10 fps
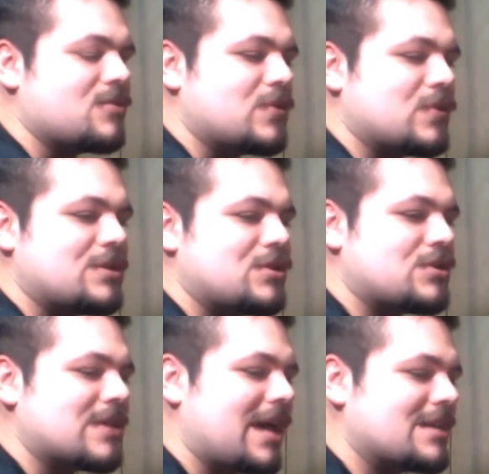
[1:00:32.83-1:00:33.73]
to increase your
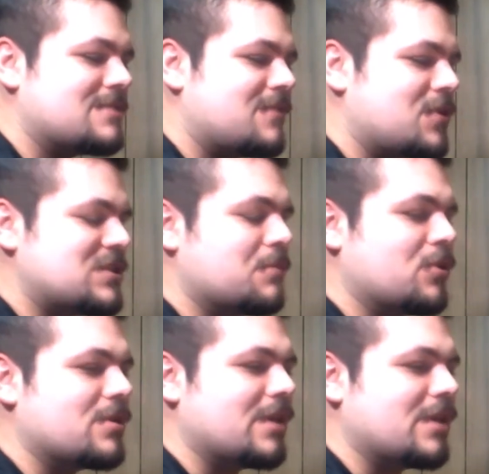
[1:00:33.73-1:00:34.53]
stats is very similar to,